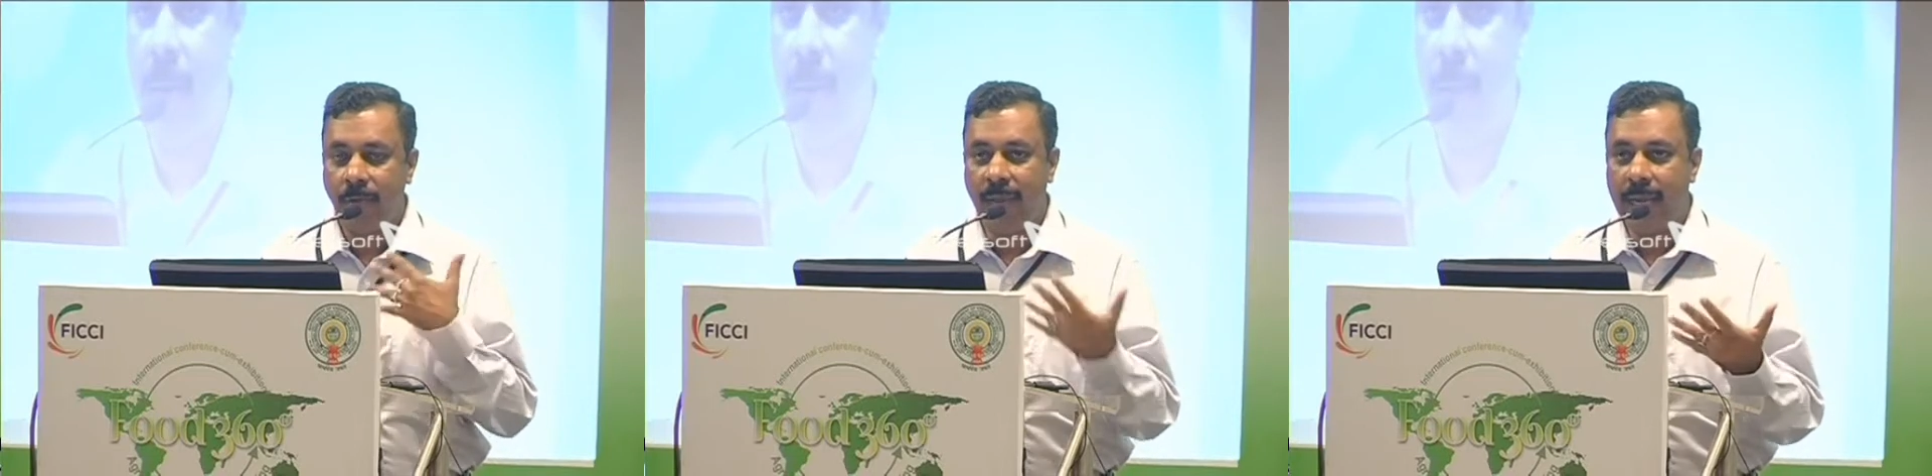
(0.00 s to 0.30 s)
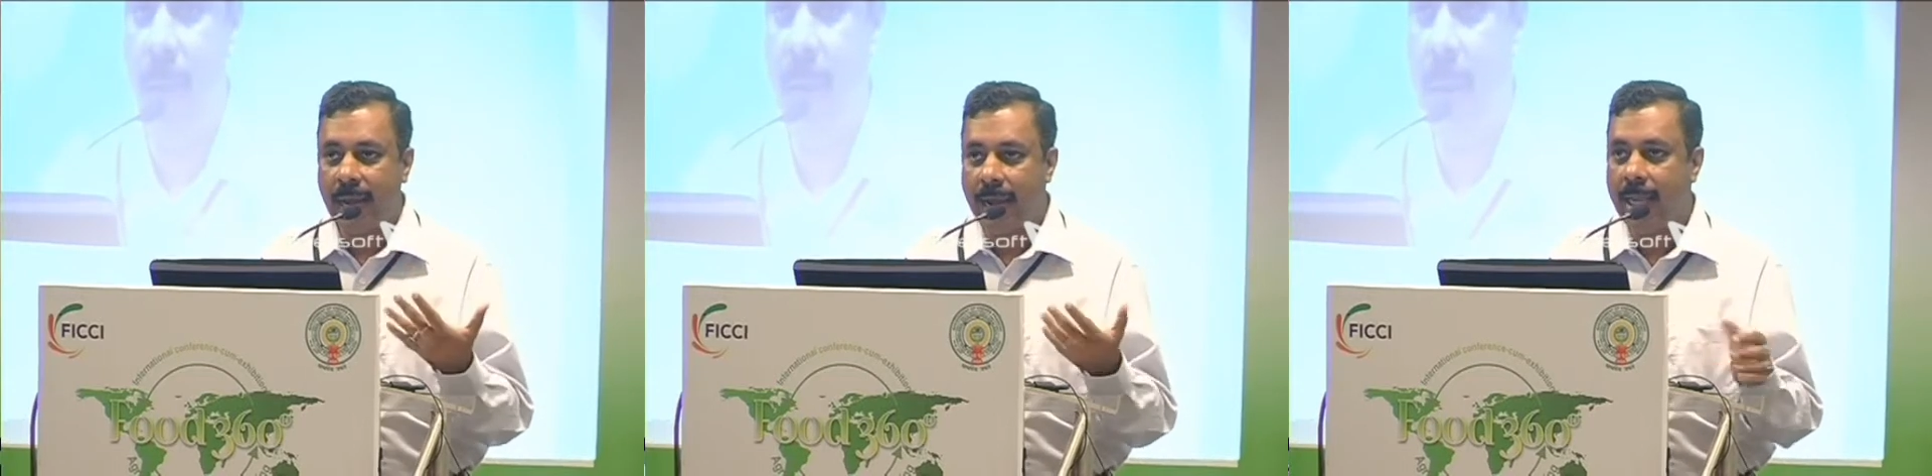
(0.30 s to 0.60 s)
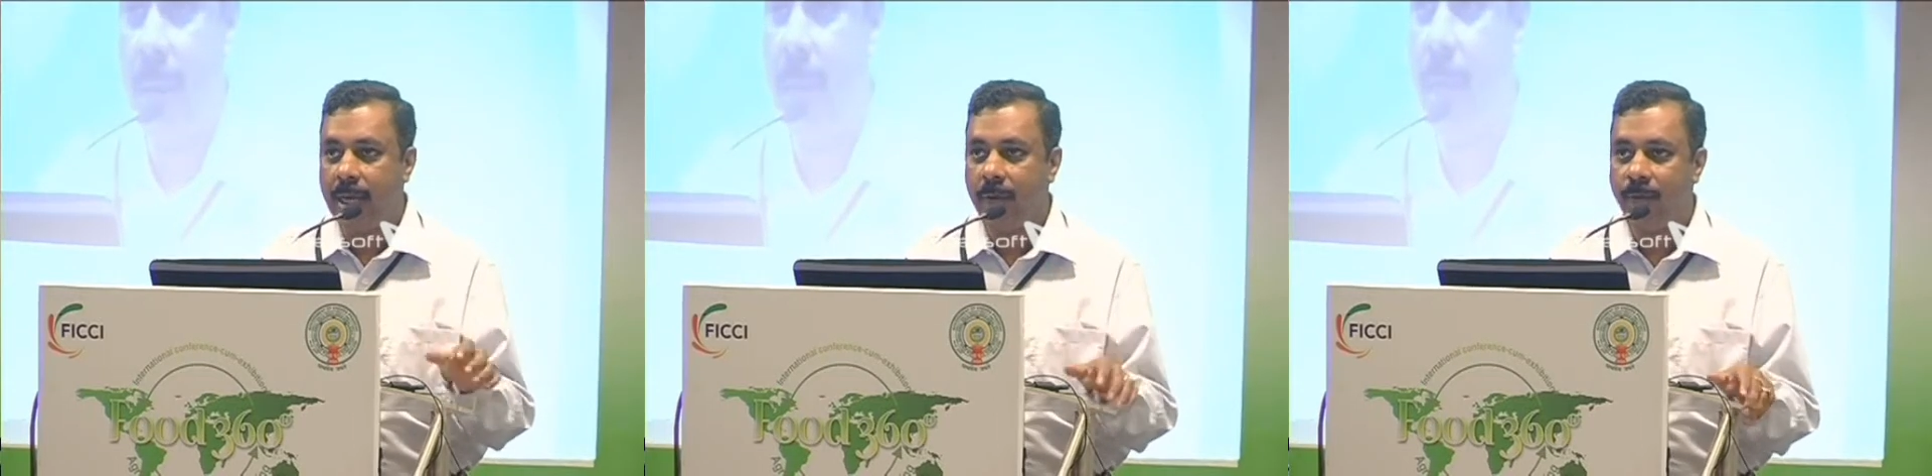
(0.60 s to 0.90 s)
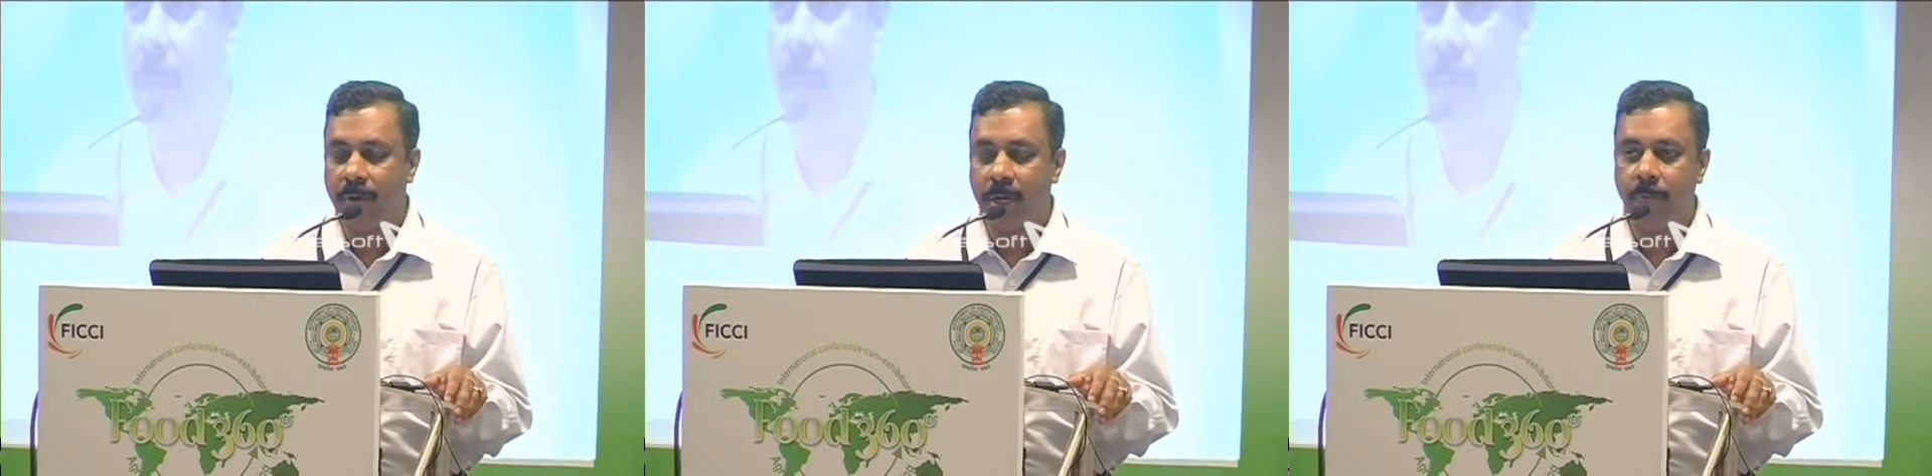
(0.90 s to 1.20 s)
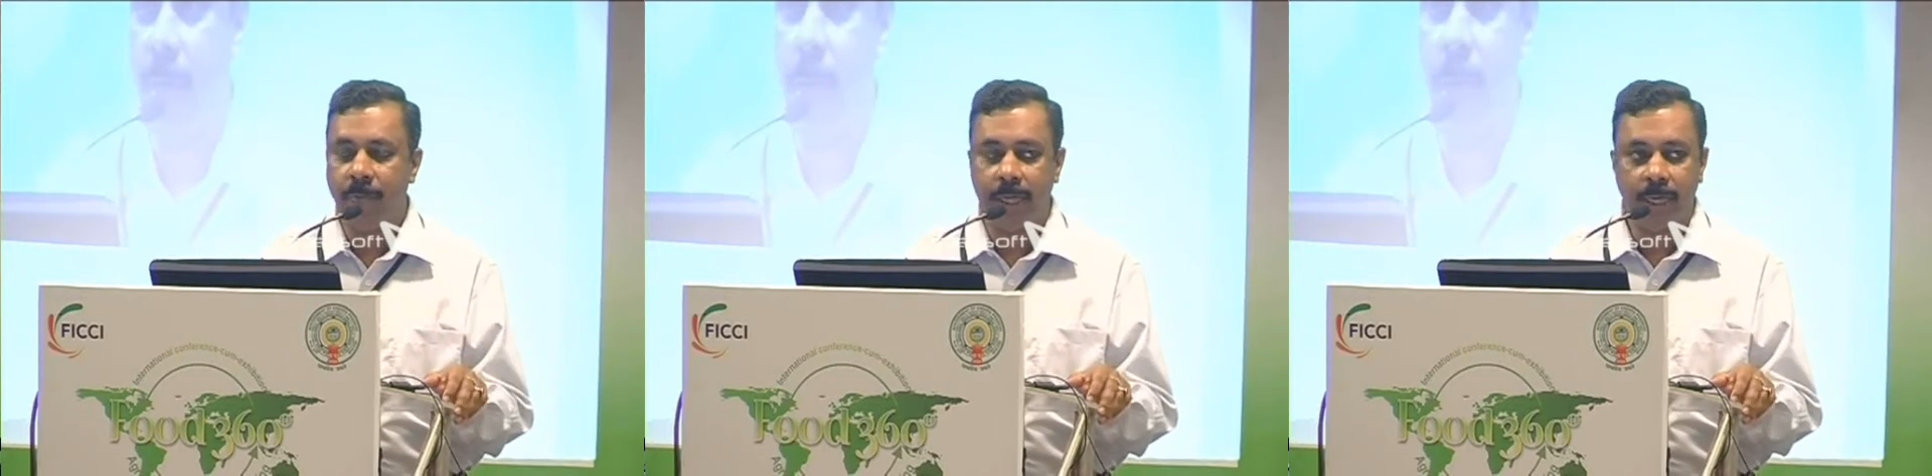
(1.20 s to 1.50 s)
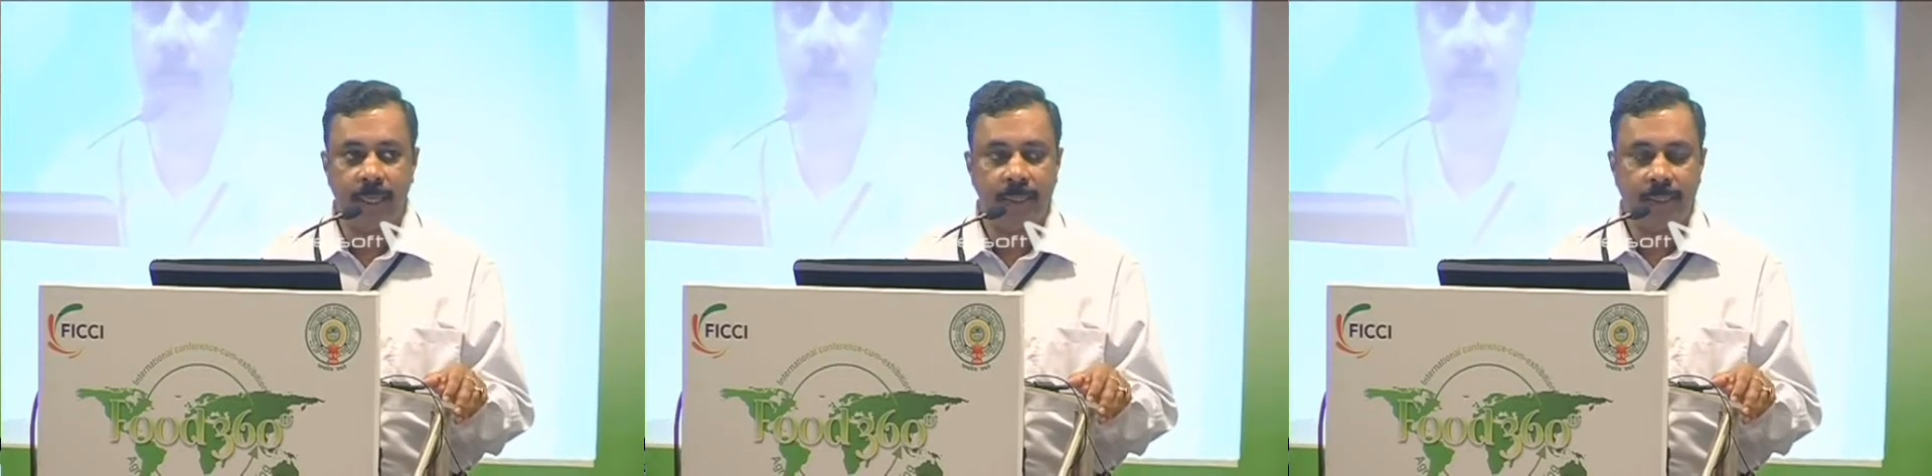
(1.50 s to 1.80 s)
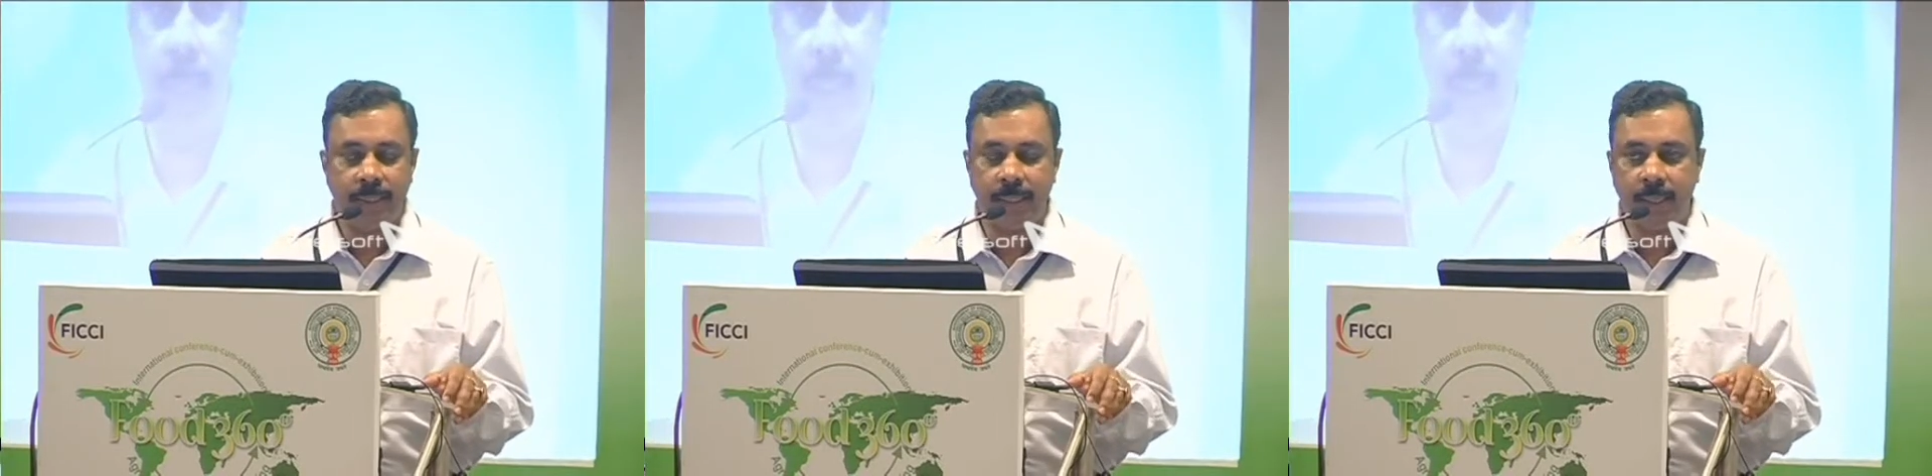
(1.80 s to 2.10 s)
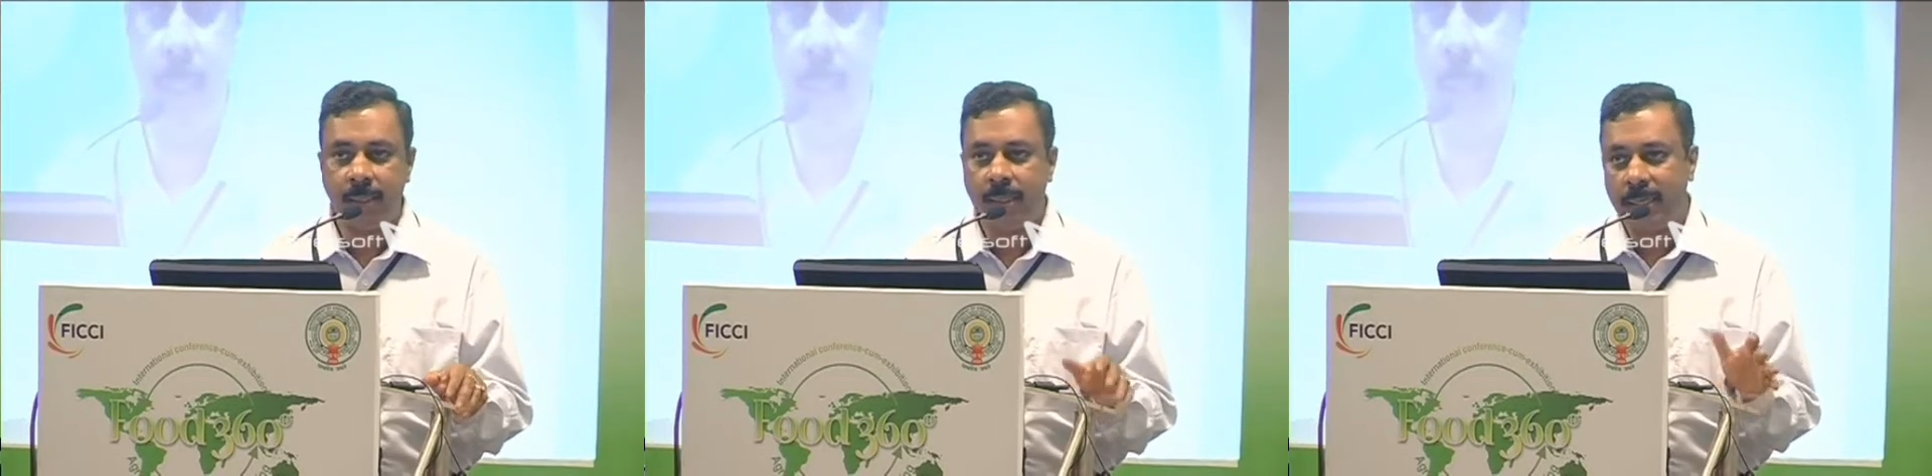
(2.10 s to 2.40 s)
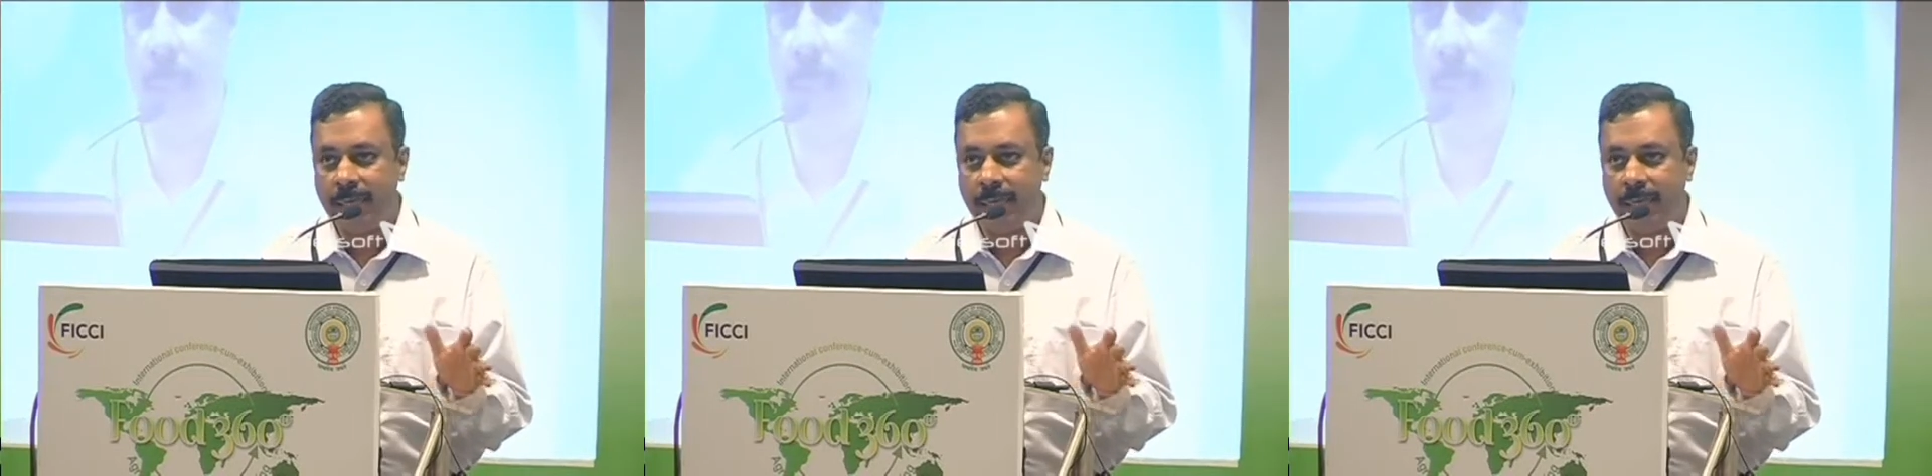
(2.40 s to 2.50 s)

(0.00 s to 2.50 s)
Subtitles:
where I come from is I